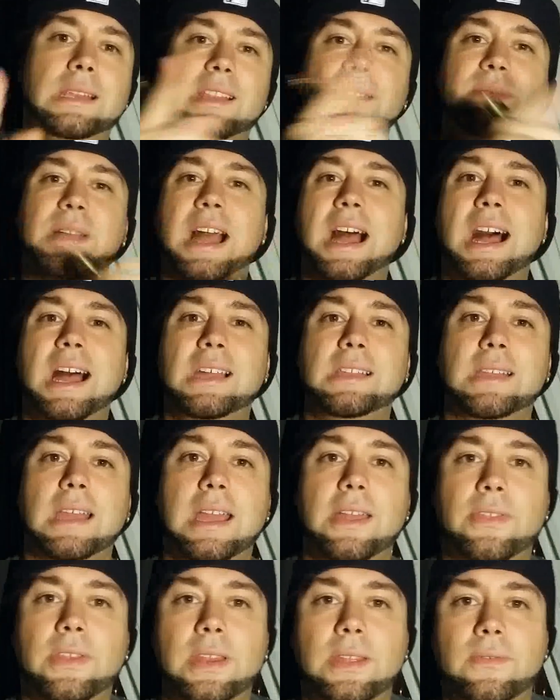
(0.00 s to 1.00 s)
What's up guys,
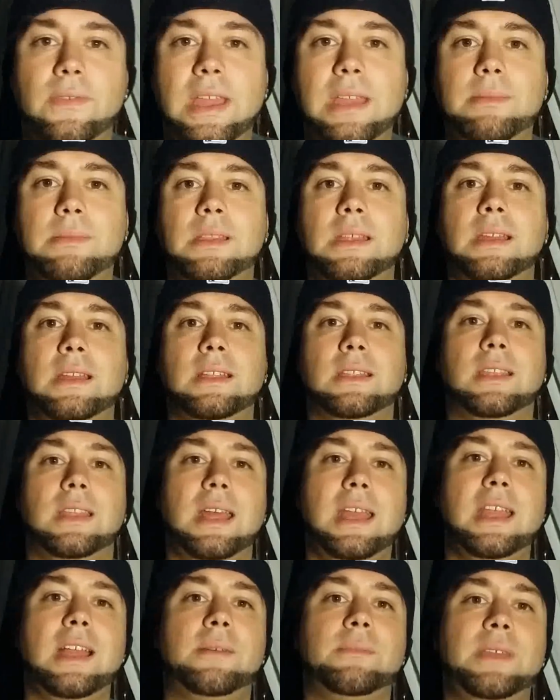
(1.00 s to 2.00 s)
Anthony Vapes.
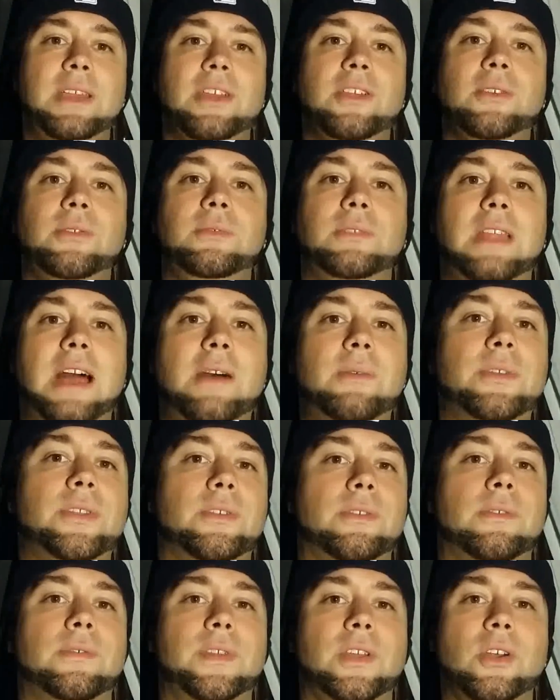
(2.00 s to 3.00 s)
Today I'm here not with
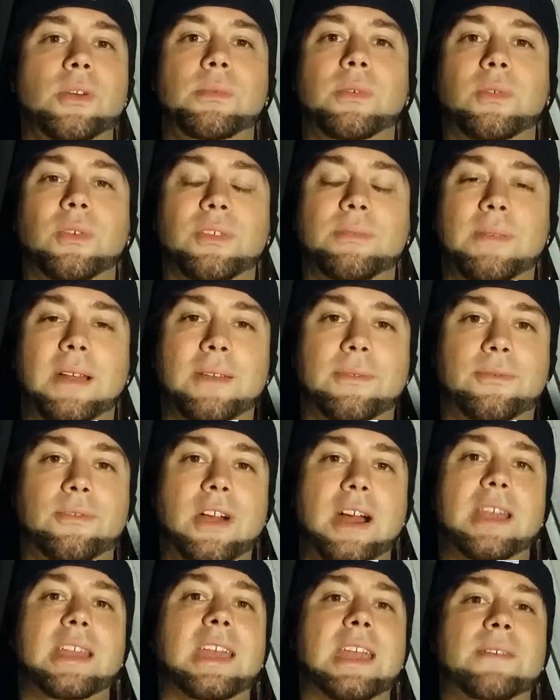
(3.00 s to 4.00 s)
a review but with my
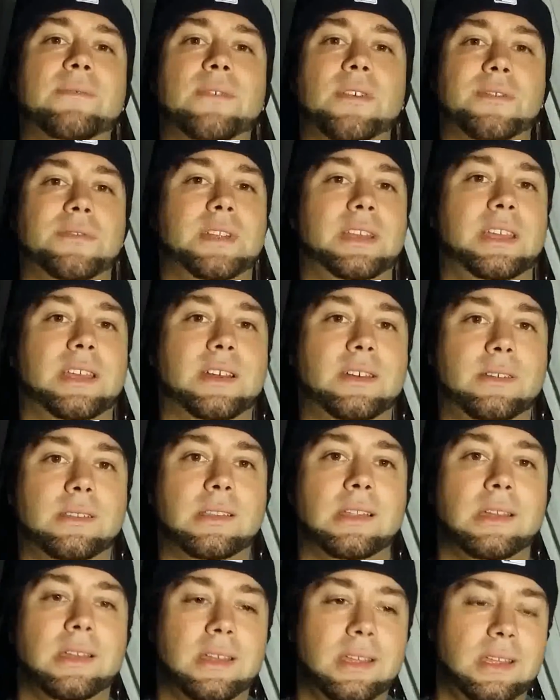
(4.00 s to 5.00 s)
Friday info
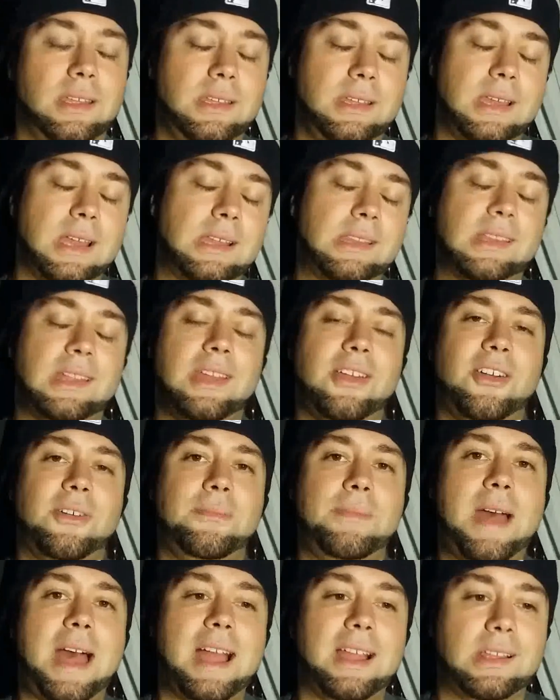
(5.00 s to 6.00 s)
videos. Yes, they are
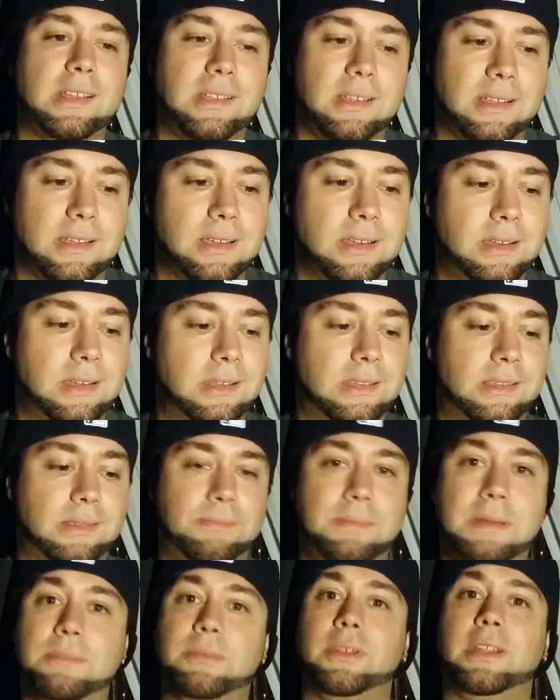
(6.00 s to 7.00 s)
back because
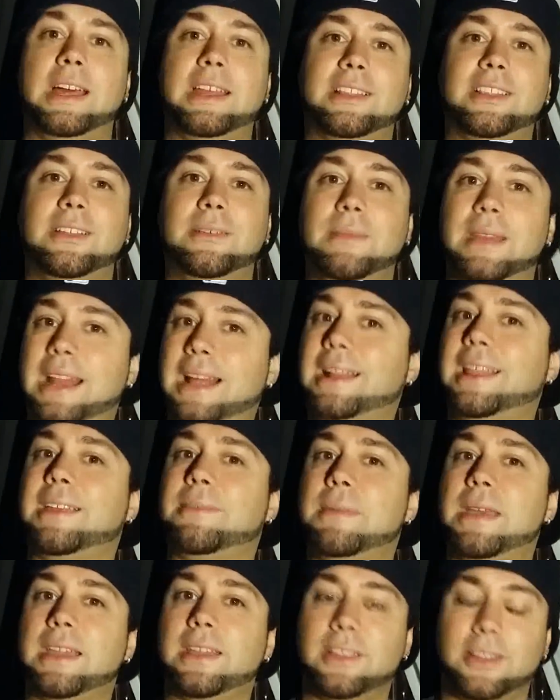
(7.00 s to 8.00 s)
people like them and I
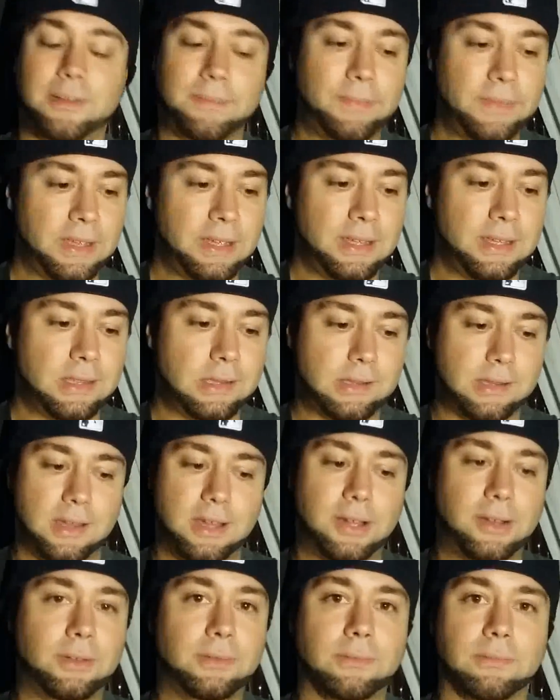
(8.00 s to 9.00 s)
like making them.
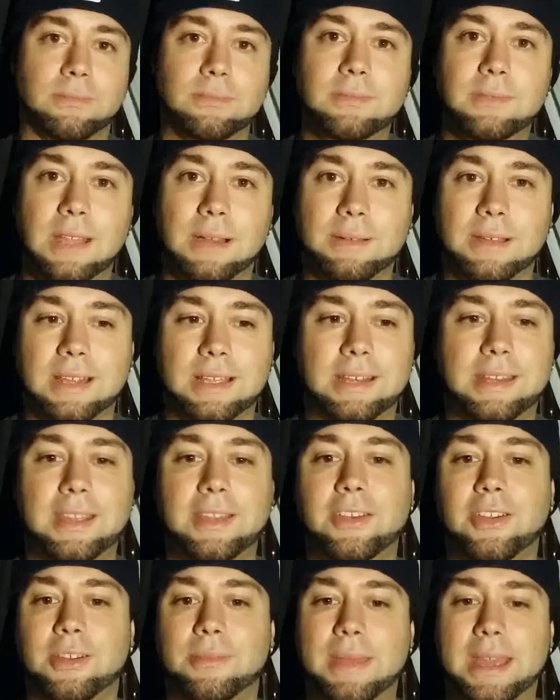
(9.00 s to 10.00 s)
So I'm going to
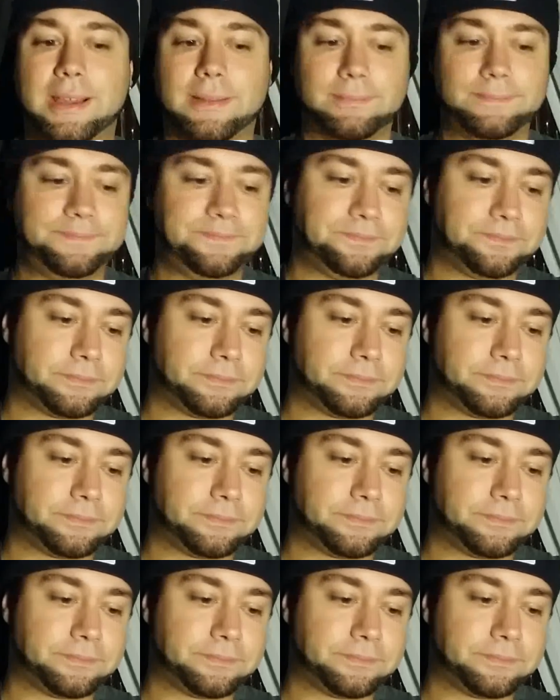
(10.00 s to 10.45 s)
continue to make them.